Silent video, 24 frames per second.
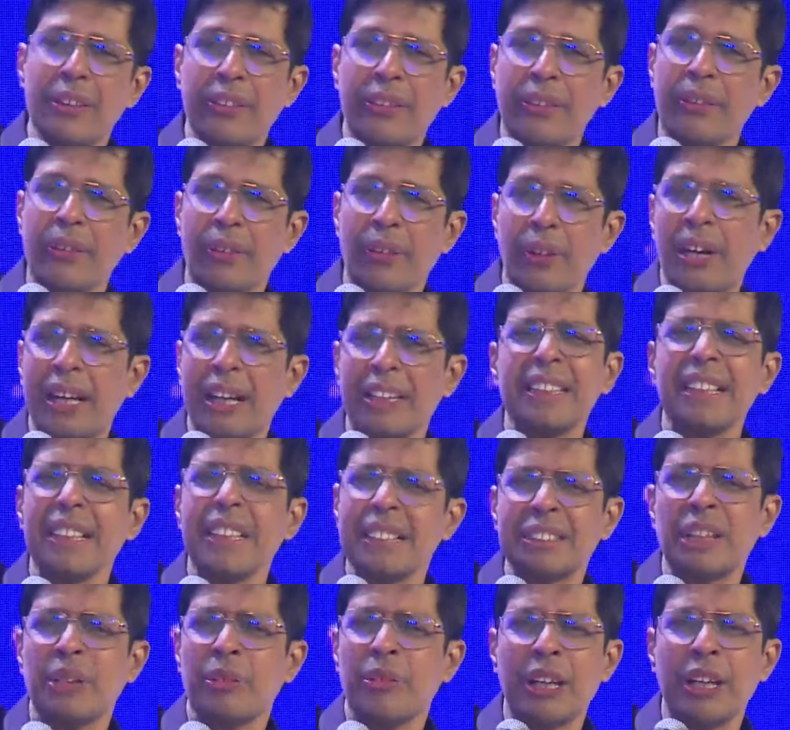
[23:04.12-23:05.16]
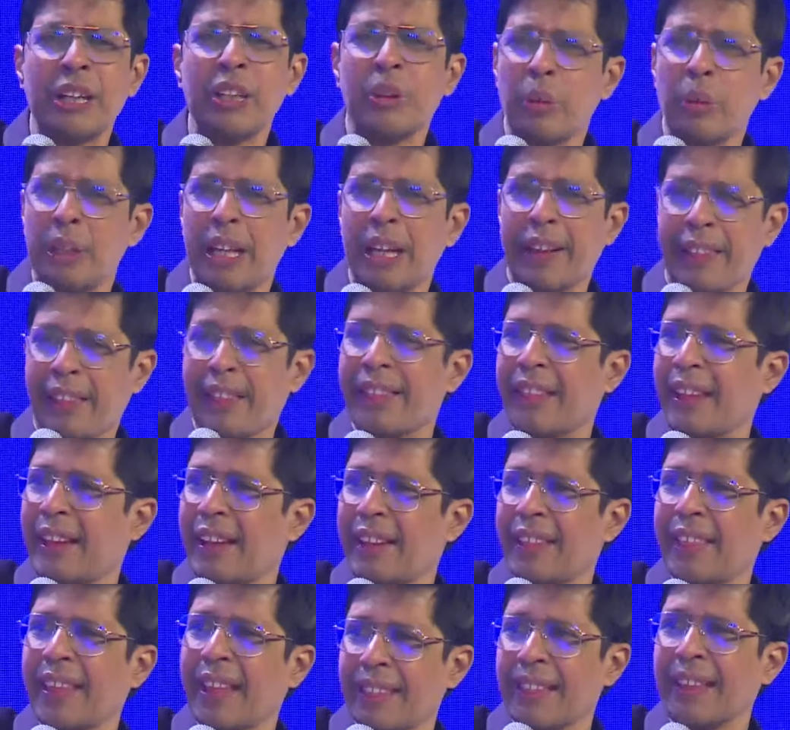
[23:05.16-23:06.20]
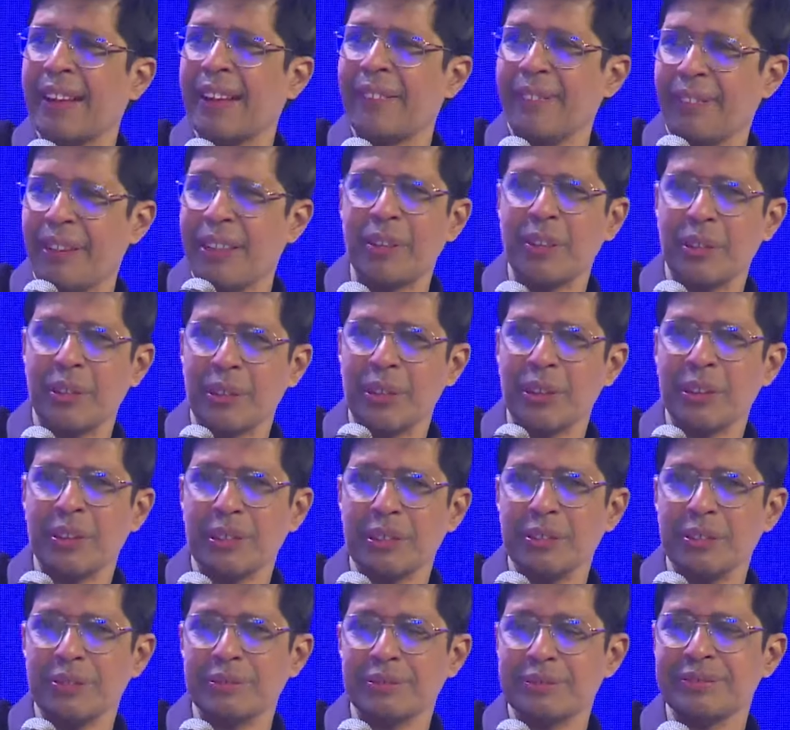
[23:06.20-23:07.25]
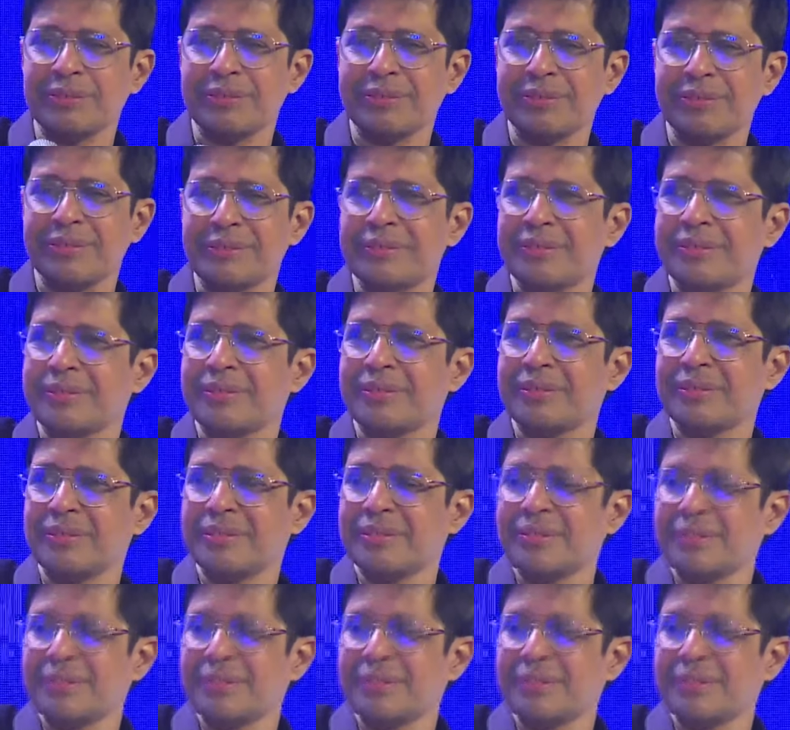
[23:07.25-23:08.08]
So I think it's a very good exercise as I find out. Yeah. Professor Rangarajan, you